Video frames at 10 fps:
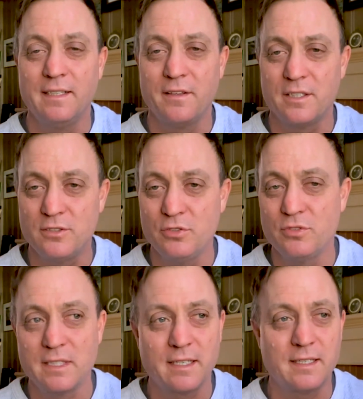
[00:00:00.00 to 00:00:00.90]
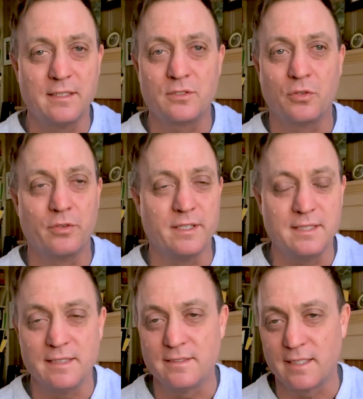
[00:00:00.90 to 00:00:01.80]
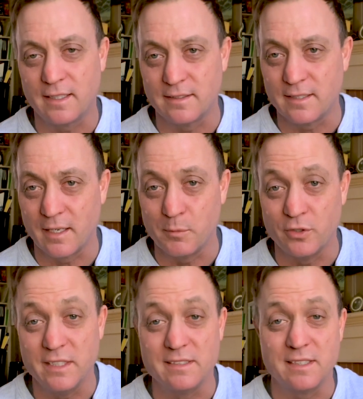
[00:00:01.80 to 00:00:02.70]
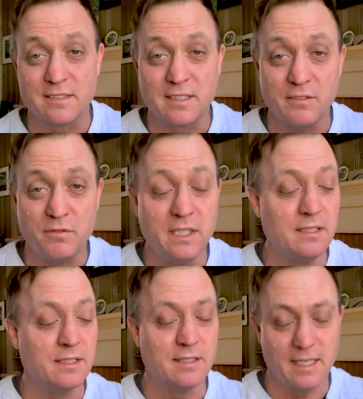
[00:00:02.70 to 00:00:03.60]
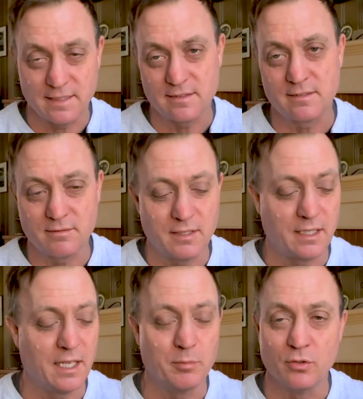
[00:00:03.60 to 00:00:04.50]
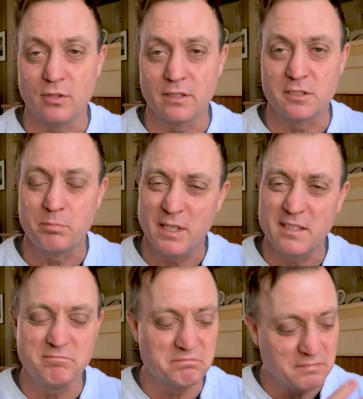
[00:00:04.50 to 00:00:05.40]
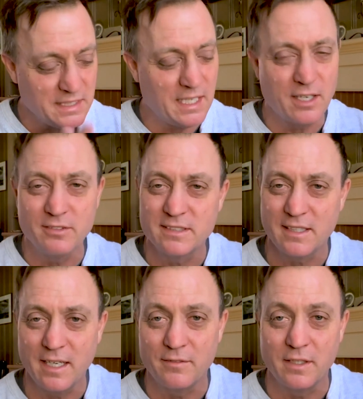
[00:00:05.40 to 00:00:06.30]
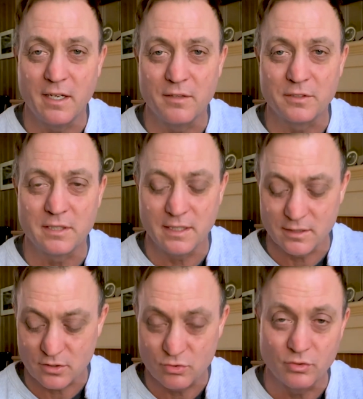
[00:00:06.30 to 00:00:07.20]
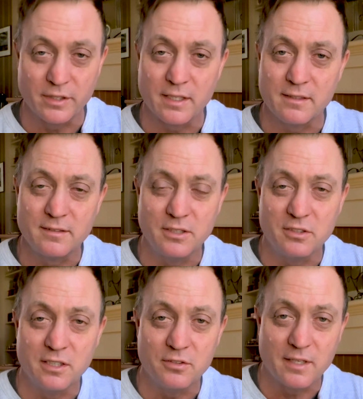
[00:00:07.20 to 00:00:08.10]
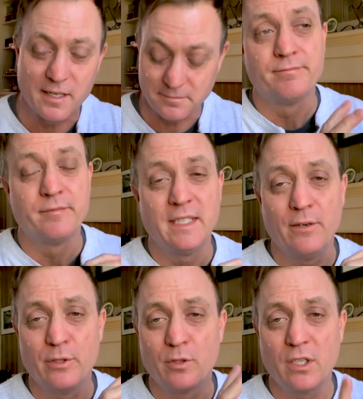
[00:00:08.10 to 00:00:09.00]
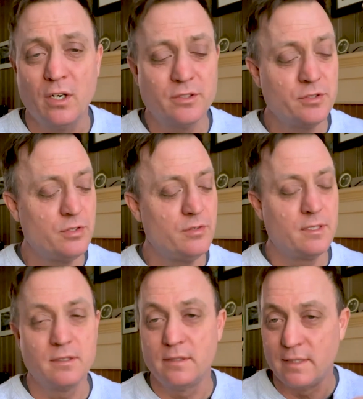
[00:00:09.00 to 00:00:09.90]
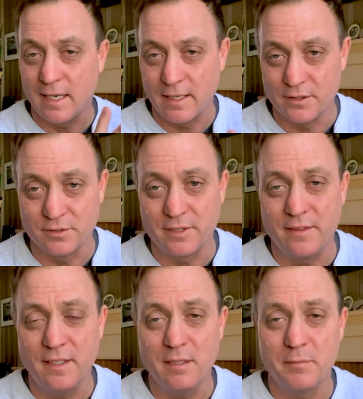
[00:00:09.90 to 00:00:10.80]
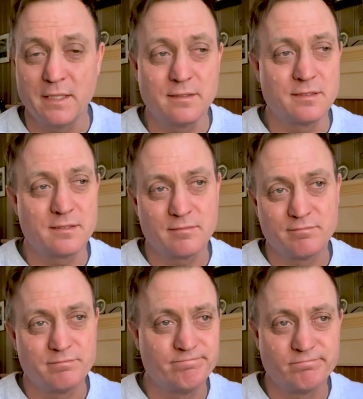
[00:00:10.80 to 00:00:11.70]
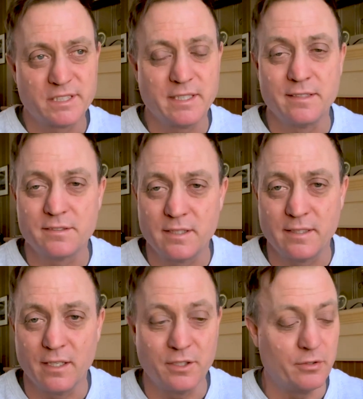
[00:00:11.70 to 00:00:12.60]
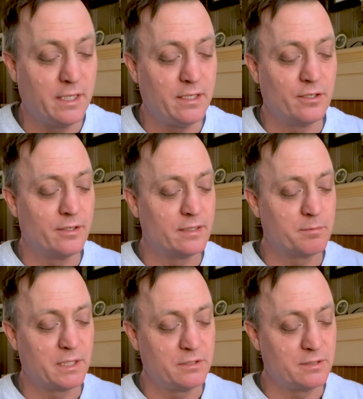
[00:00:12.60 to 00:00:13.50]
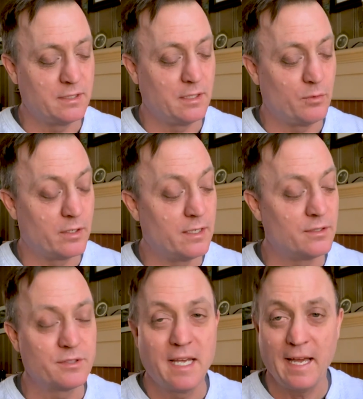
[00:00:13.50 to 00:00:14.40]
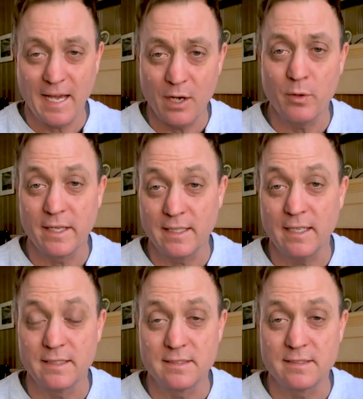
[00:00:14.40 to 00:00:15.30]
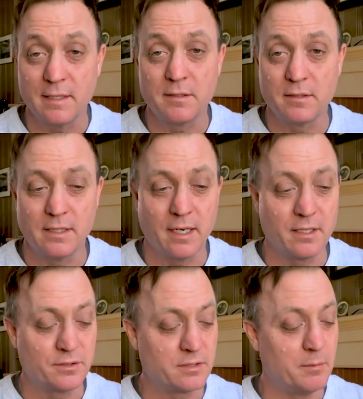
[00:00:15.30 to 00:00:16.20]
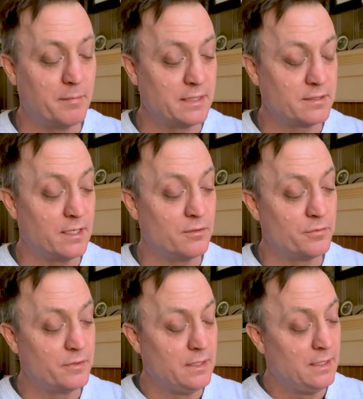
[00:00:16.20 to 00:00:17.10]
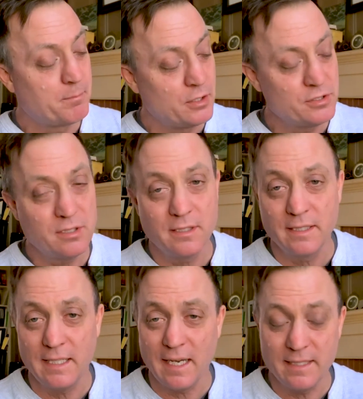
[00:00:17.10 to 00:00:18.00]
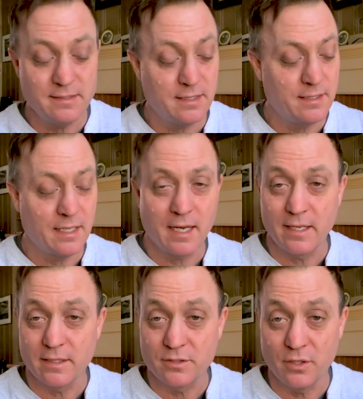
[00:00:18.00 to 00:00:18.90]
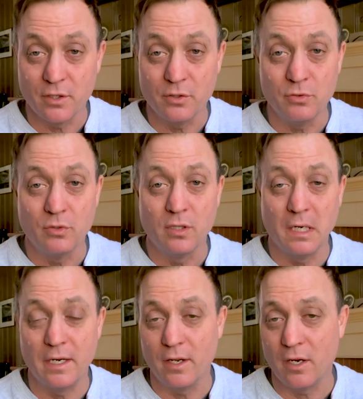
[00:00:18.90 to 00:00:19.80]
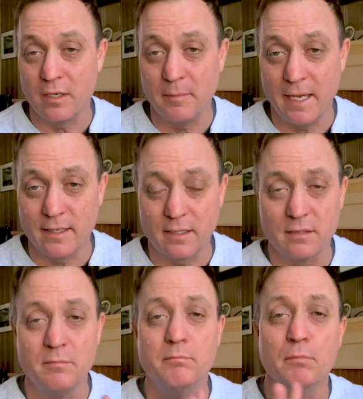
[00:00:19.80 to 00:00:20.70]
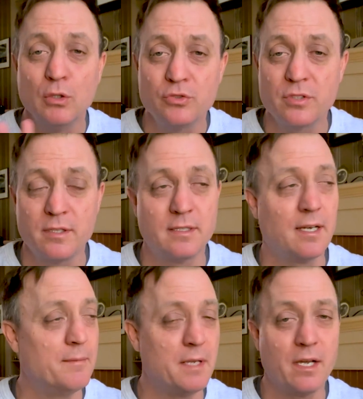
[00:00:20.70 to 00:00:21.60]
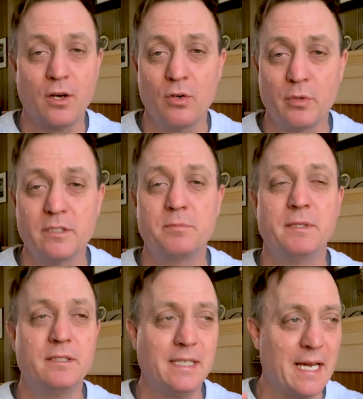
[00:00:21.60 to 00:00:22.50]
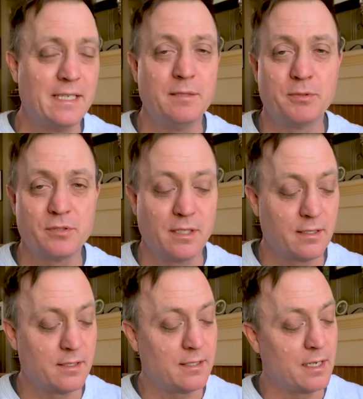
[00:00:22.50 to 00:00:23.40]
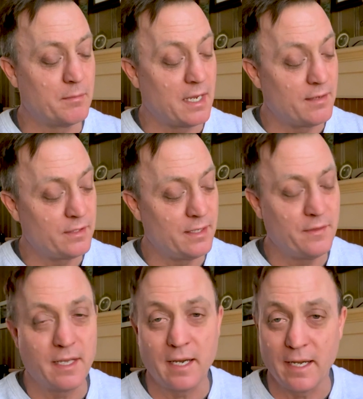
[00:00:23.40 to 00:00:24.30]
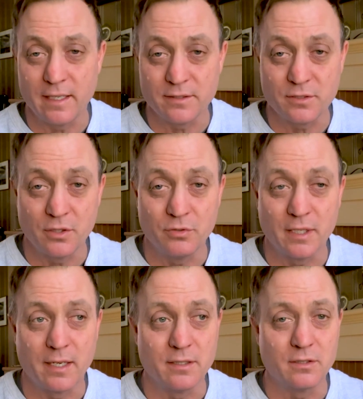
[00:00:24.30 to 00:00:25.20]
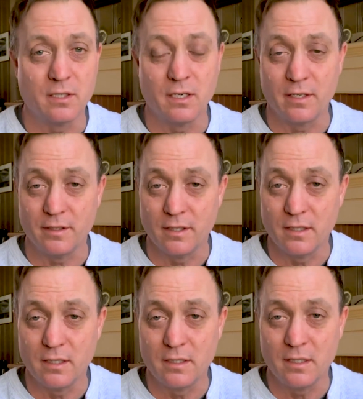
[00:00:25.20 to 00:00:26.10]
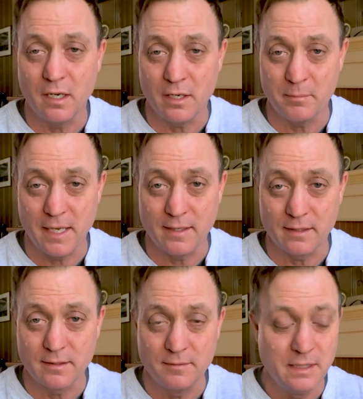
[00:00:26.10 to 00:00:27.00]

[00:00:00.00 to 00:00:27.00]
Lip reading: the 2-second or the 10-second timer is as convenient as the cable release. But, you know, it's kind of a novelty and it's cool that you can do that. Now, in regards to the dials, I think it makes sense to tell you here, as much as anywhere else, how I kind of set the dials up myself. Personally, I set the ISO on automatic. Most of the time, not always, but 90% of the time, I've got that ISO dial on automatic.